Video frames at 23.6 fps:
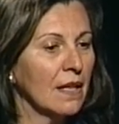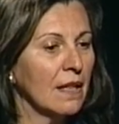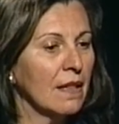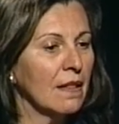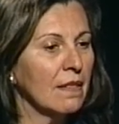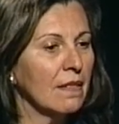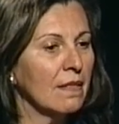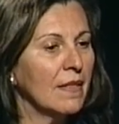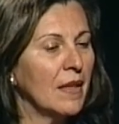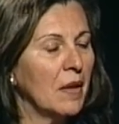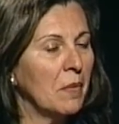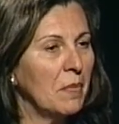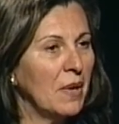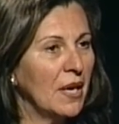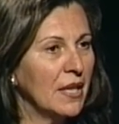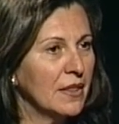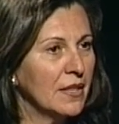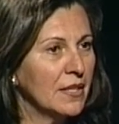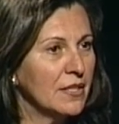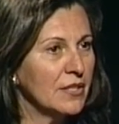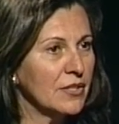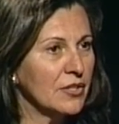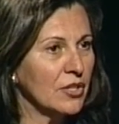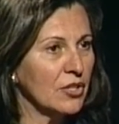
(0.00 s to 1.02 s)
they made
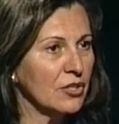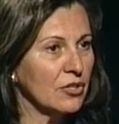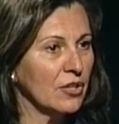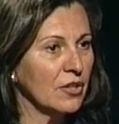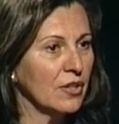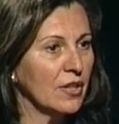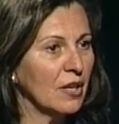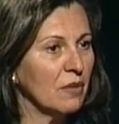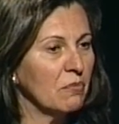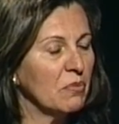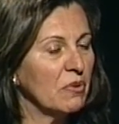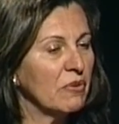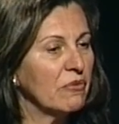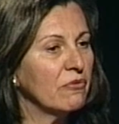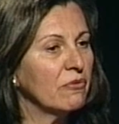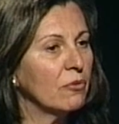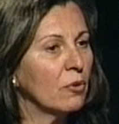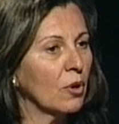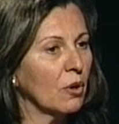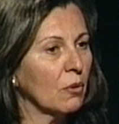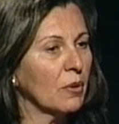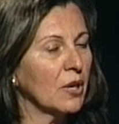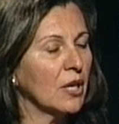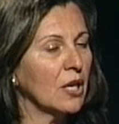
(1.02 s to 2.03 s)
the decision that
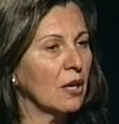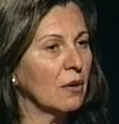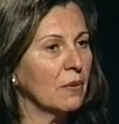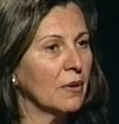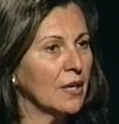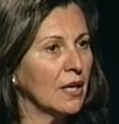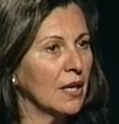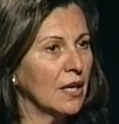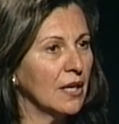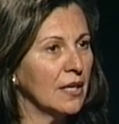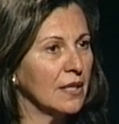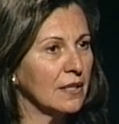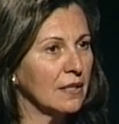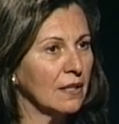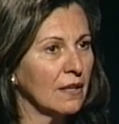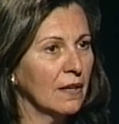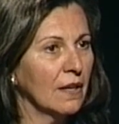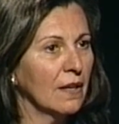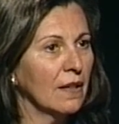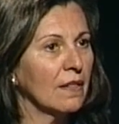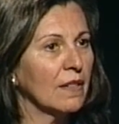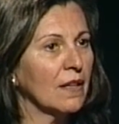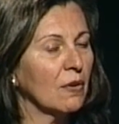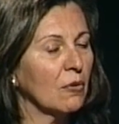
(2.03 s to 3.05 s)
before we go and hunt,
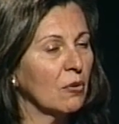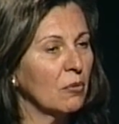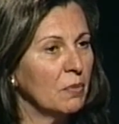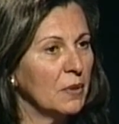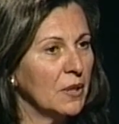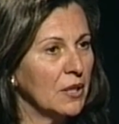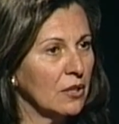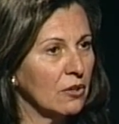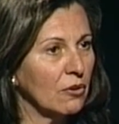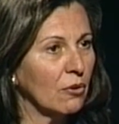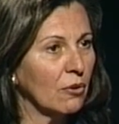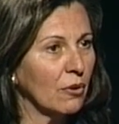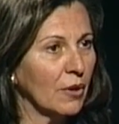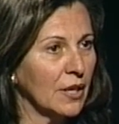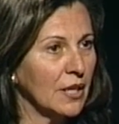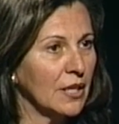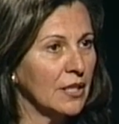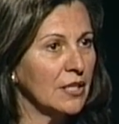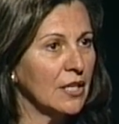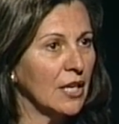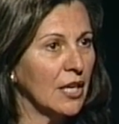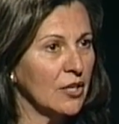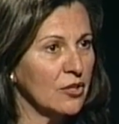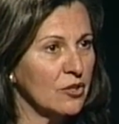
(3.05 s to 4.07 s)
there will be an
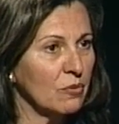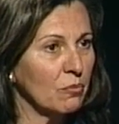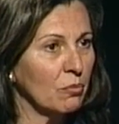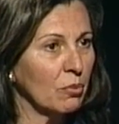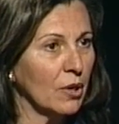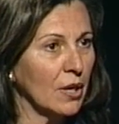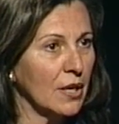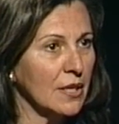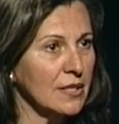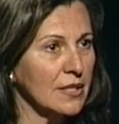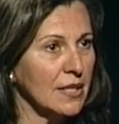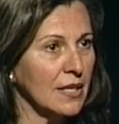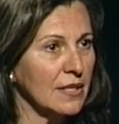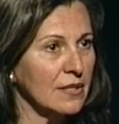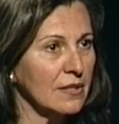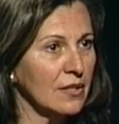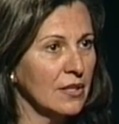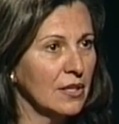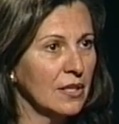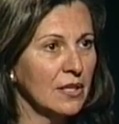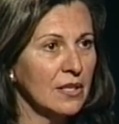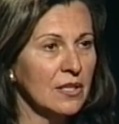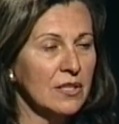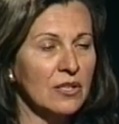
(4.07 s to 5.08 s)
orientation process
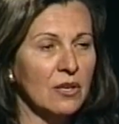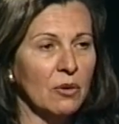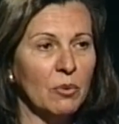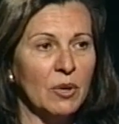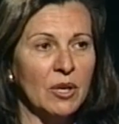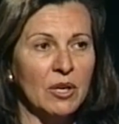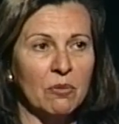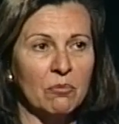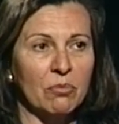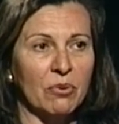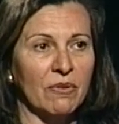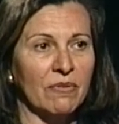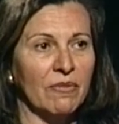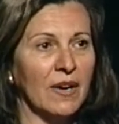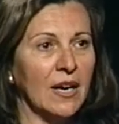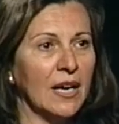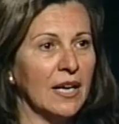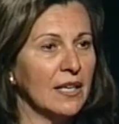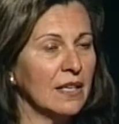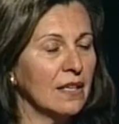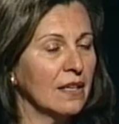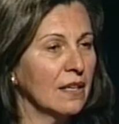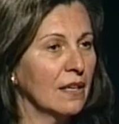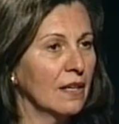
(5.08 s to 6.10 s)
so we can
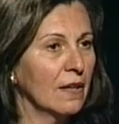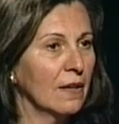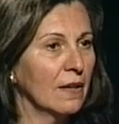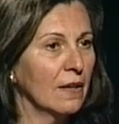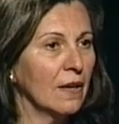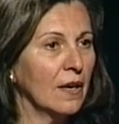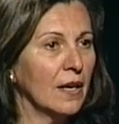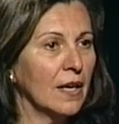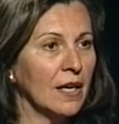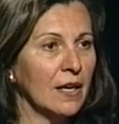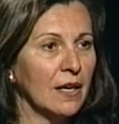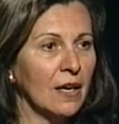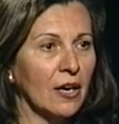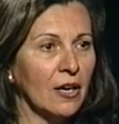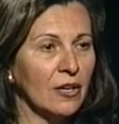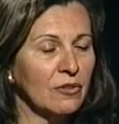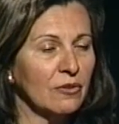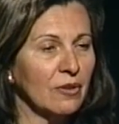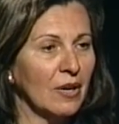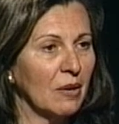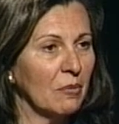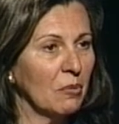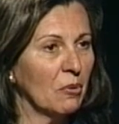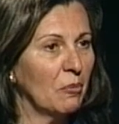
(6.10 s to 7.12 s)
provide our
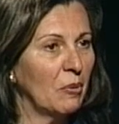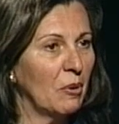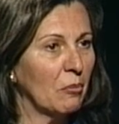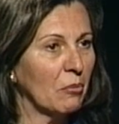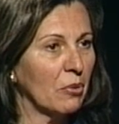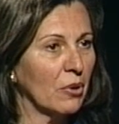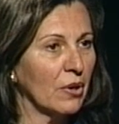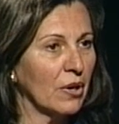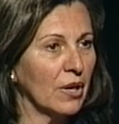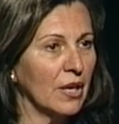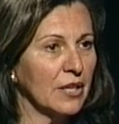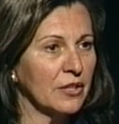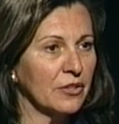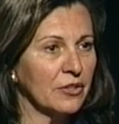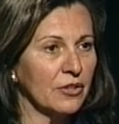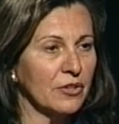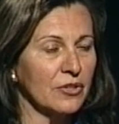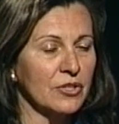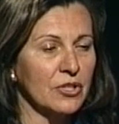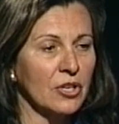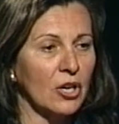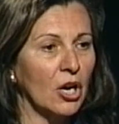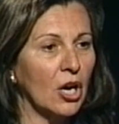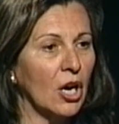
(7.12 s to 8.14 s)
tribal member
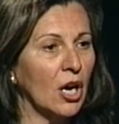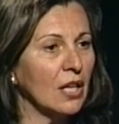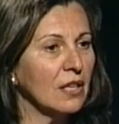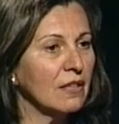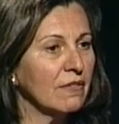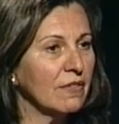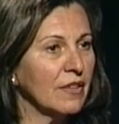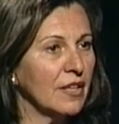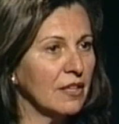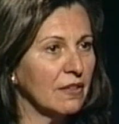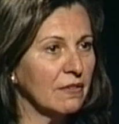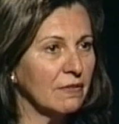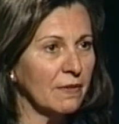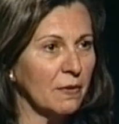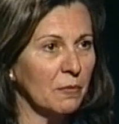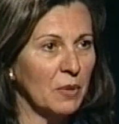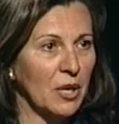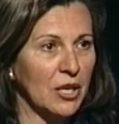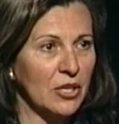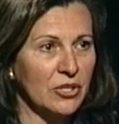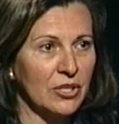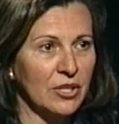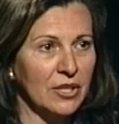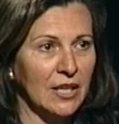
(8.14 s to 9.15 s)
hunters all of the
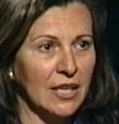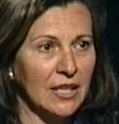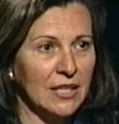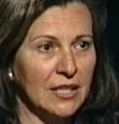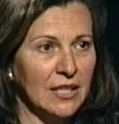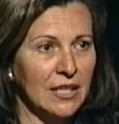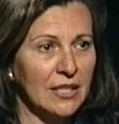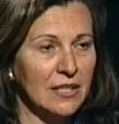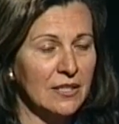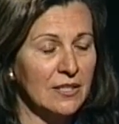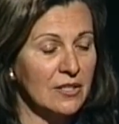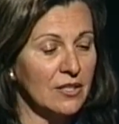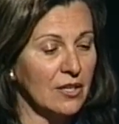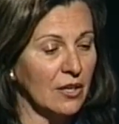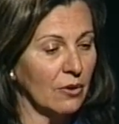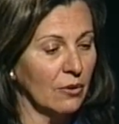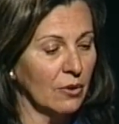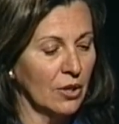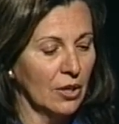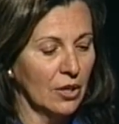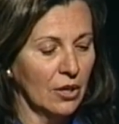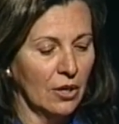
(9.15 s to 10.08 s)
information they need. So